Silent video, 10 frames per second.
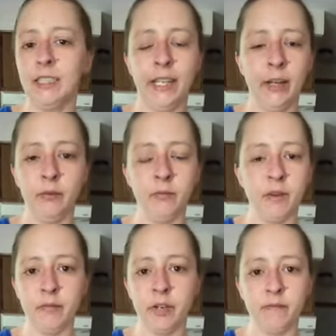Can't
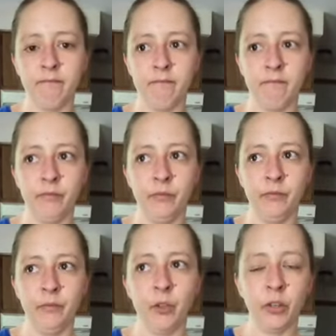remember.
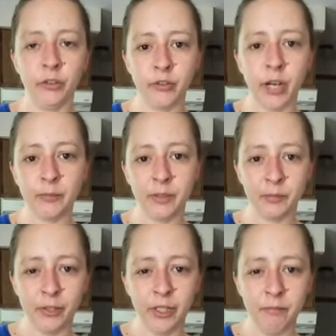Crunchwrap
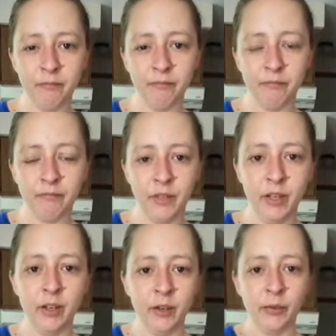Supreme.
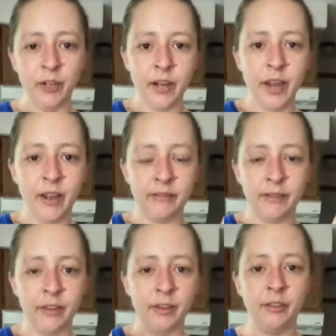Where you have
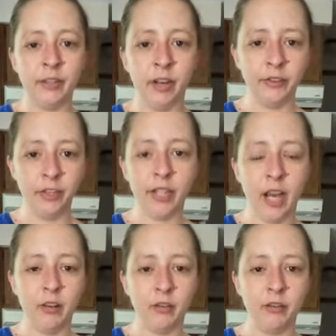the soft shell
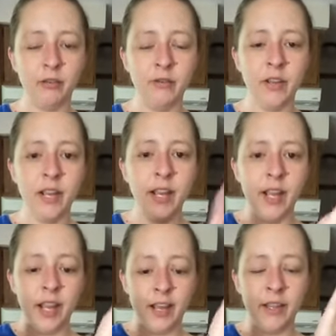taco,
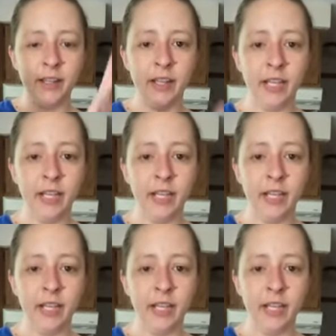and then